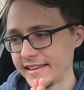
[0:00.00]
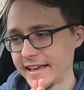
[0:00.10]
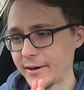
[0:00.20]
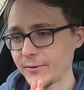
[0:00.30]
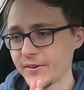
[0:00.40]

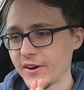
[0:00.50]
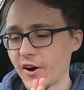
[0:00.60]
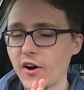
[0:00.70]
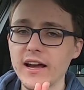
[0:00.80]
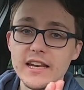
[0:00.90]
Now,
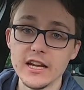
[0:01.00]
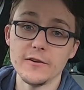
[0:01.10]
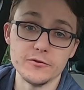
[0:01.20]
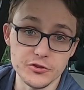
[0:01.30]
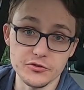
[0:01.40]
I
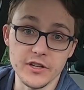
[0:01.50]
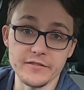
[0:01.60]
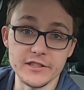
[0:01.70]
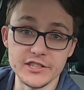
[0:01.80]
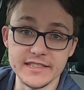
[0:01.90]
loved
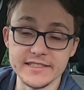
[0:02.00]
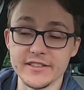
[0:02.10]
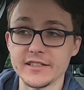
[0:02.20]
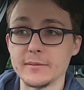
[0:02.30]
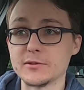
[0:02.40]
driving the
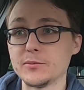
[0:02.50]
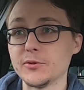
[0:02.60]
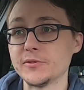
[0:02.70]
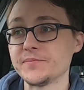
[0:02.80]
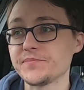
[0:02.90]
GTI
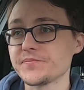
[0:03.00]
Clubsport.